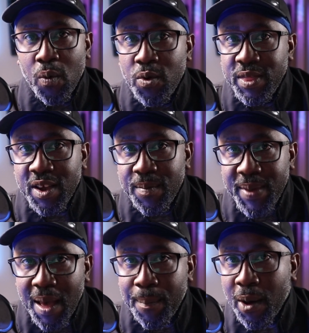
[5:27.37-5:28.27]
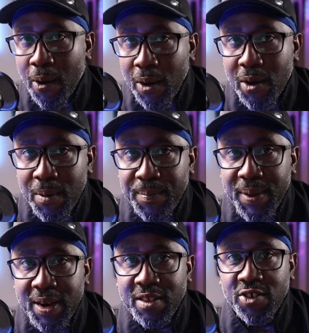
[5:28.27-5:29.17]
Won't there be a power
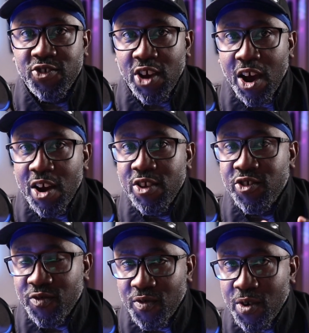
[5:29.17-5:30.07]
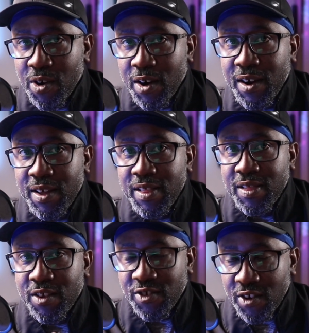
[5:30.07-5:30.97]
company to charge for
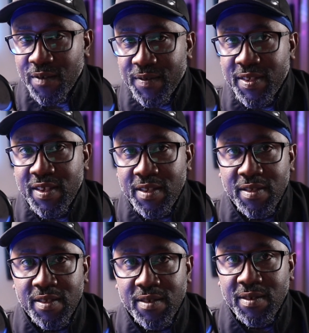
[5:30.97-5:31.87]
the services,